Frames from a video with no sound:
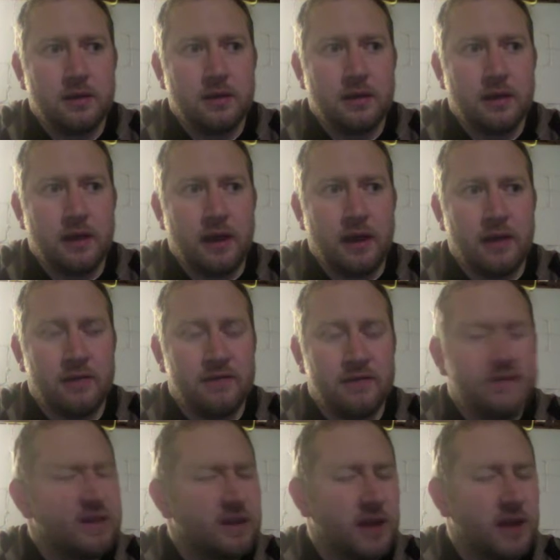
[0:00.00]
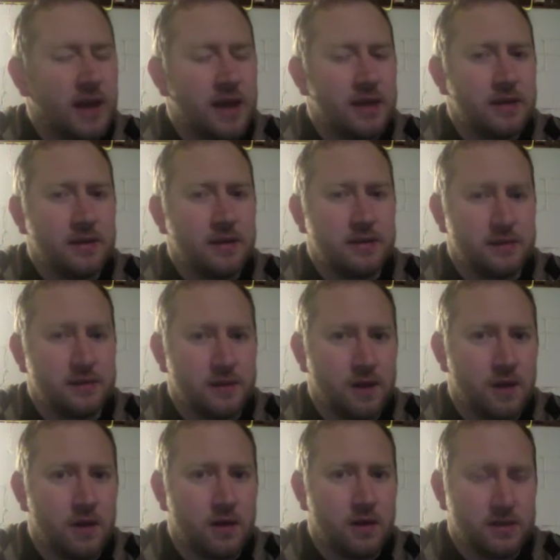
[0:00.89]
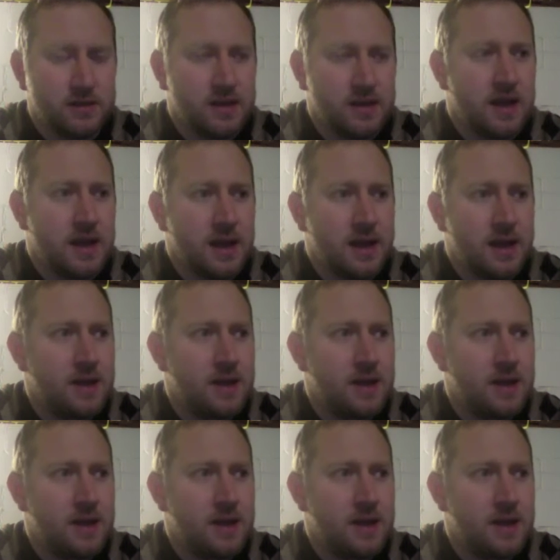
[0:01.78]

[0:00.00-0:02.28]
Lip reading: I feel like as long as I